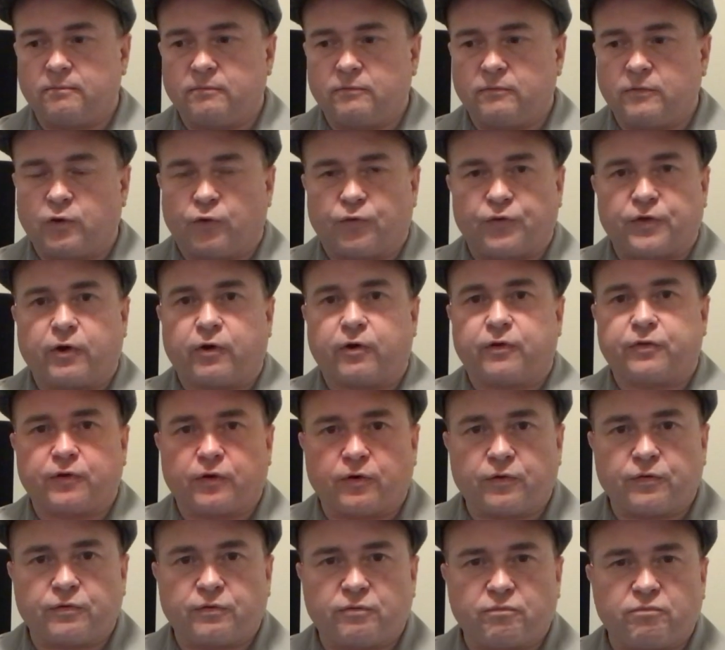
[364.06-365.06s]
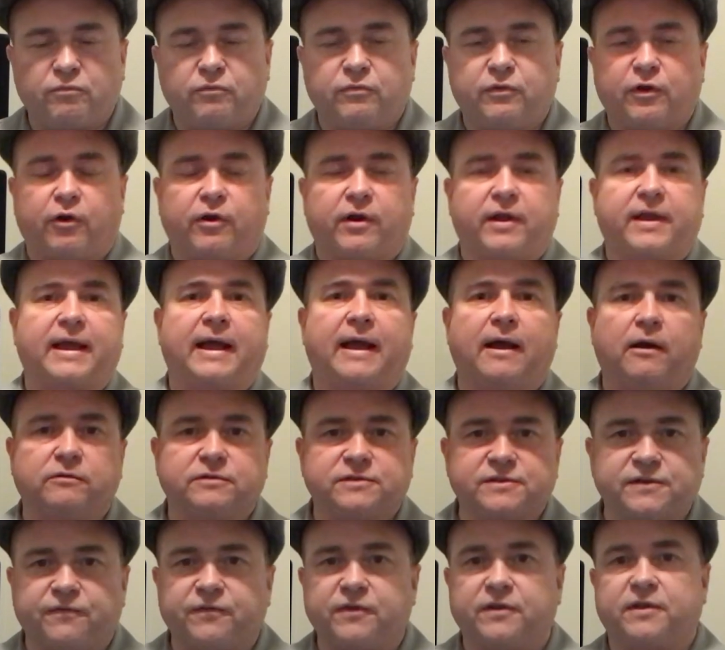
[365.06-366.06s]
their
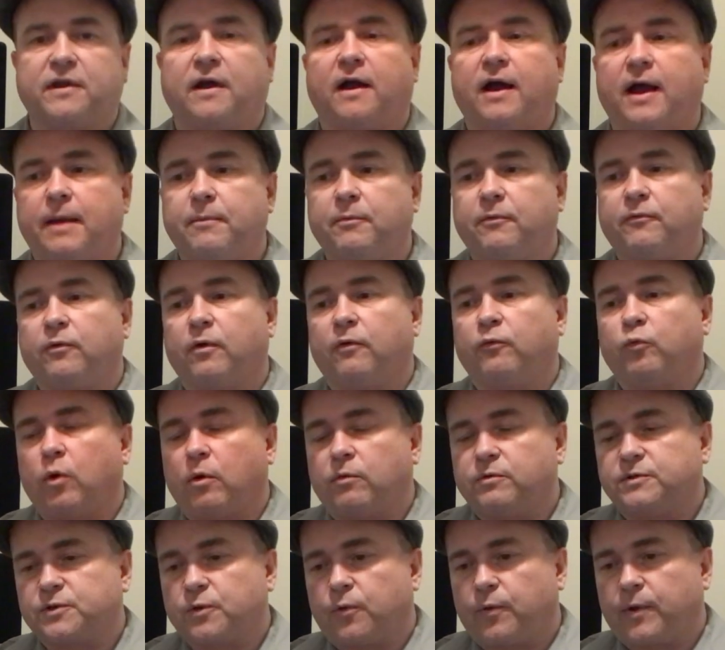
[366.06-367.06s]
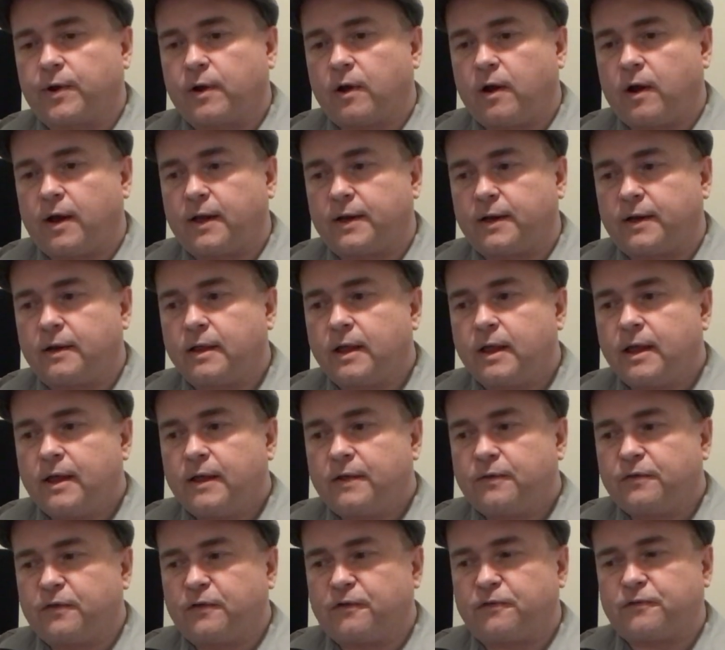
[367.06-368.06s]
accounts of the time of what was going on and
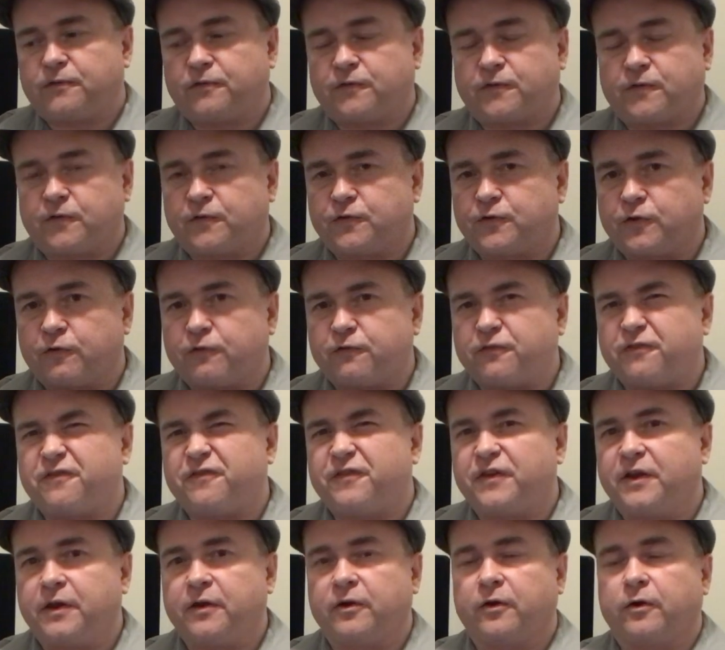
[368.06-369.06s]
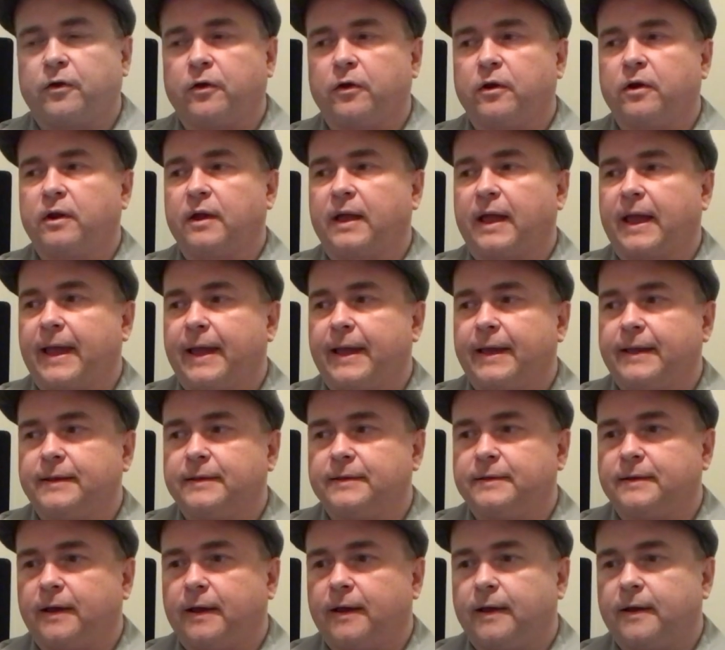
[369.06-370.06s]
the sheer fear.
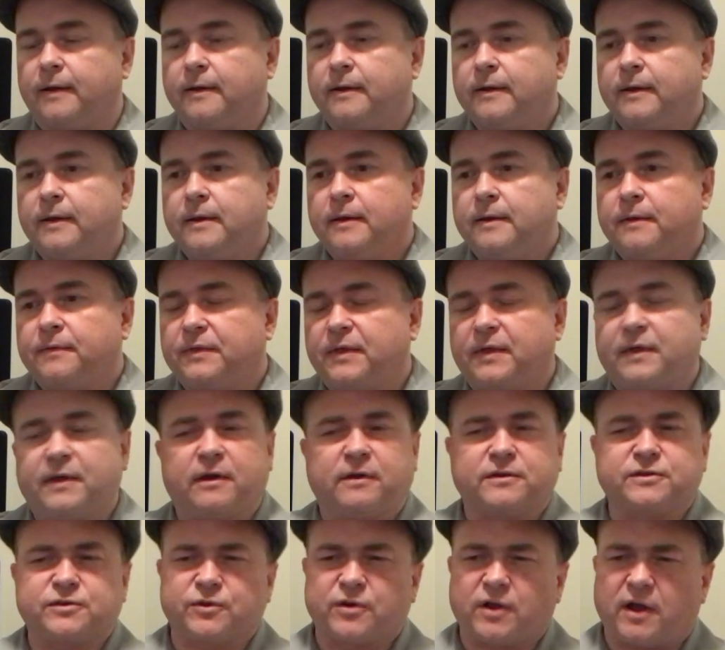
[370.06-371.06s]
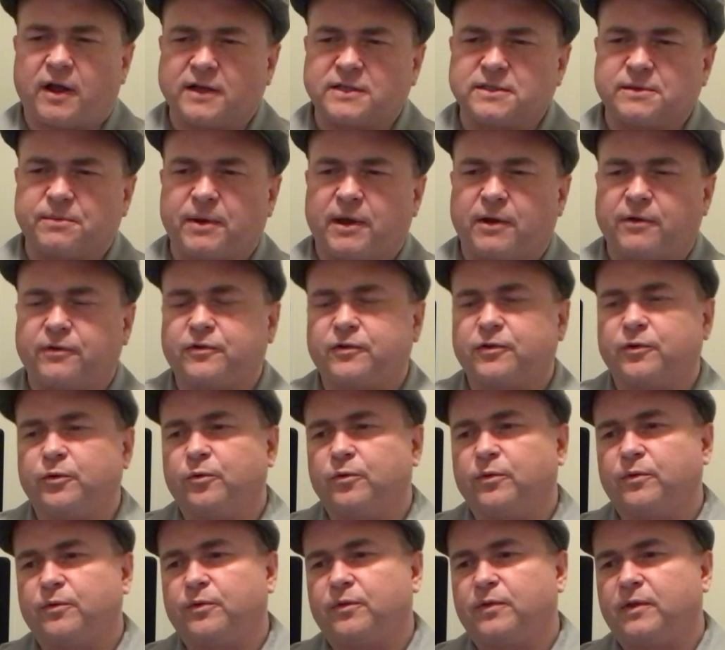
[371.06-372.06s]
And he also talks about
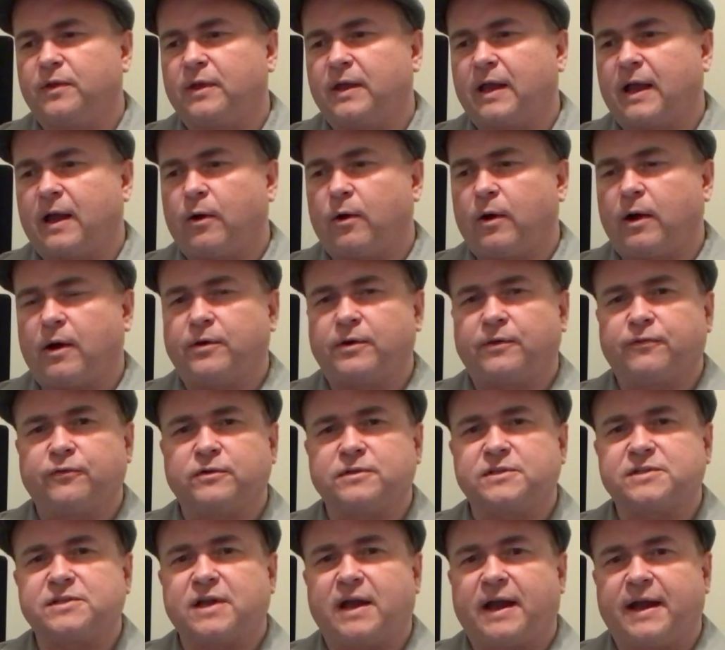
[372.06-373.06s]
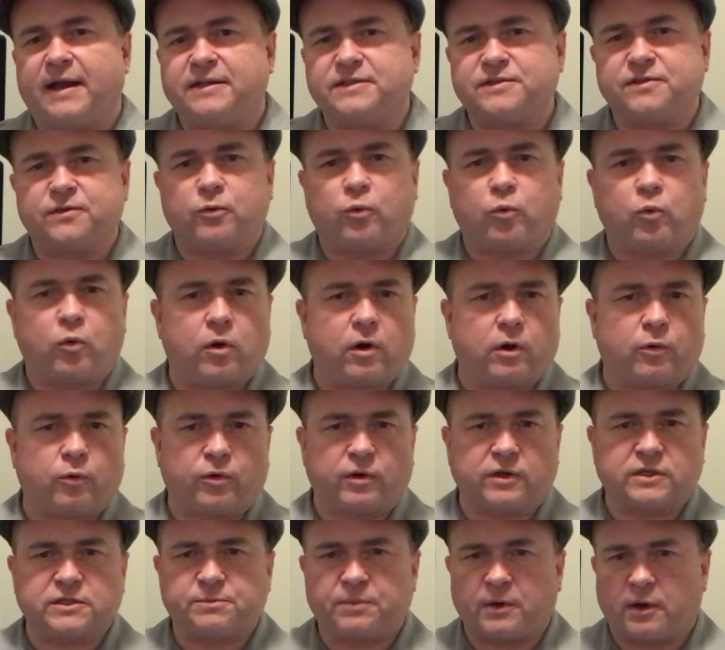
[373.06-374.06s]
too how different sides in the war
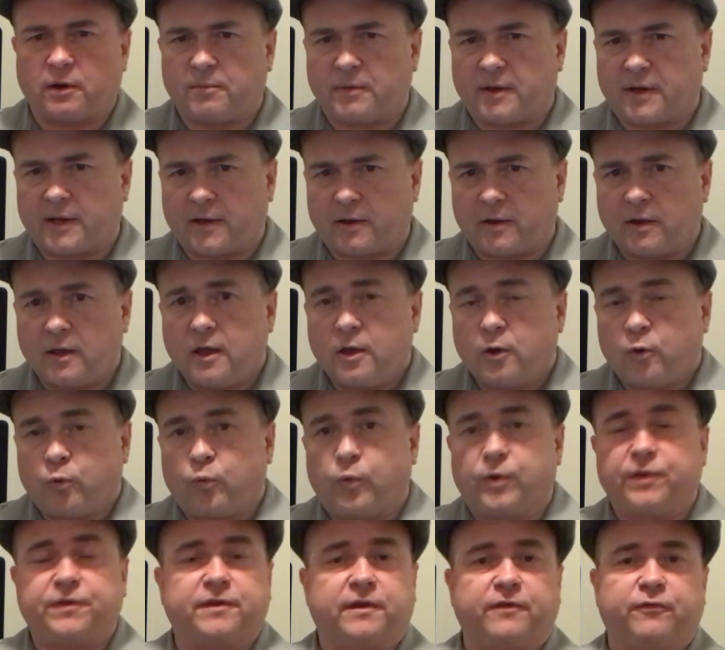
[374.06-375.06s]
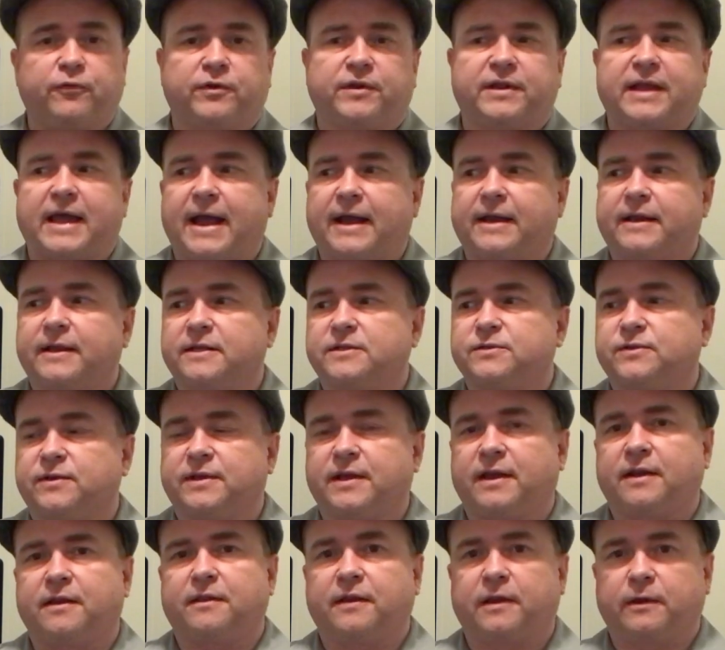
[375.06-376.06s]
were experimenting with different tactics. They
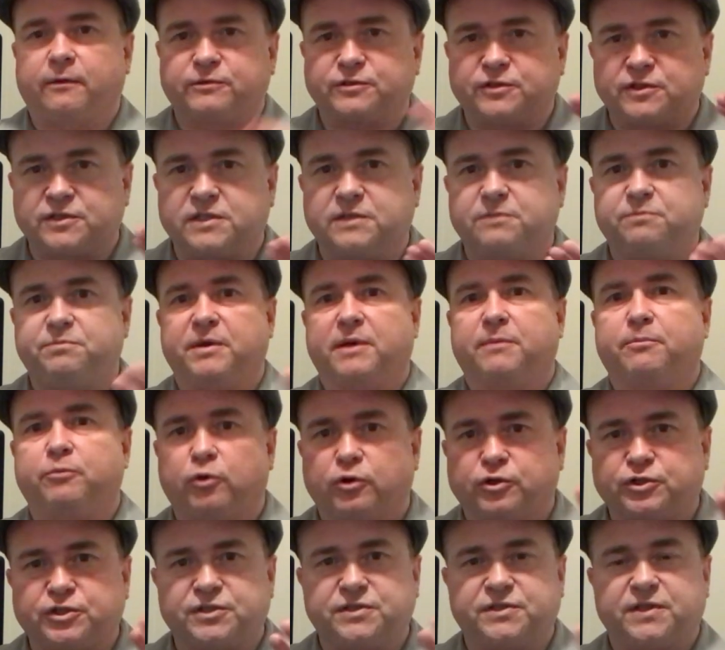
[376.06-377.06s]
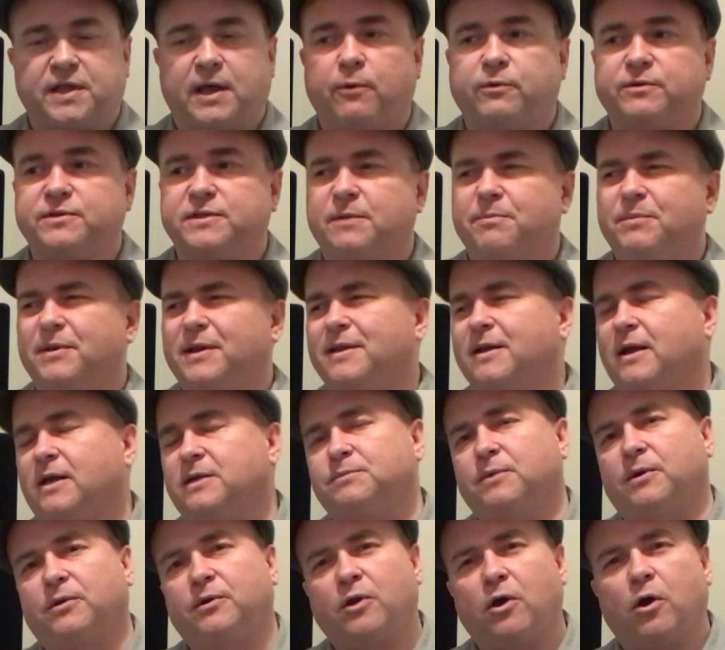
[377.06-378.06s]
tend to think it was just these big pushes and that was it, but he
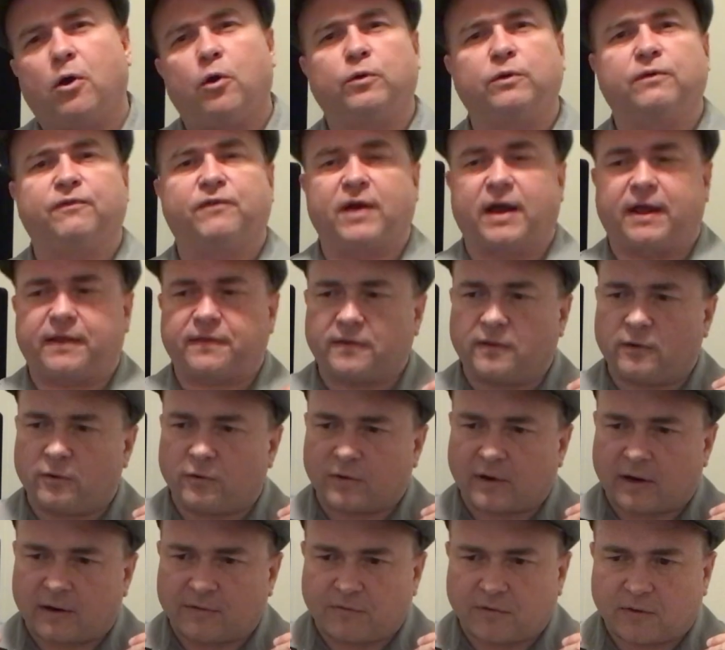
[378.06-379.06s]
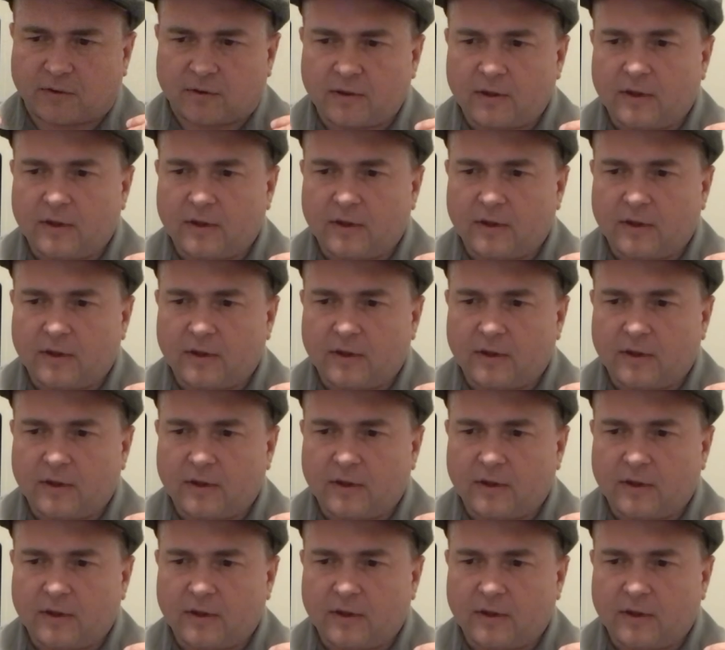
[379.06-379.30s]
talks about no, you've got kind of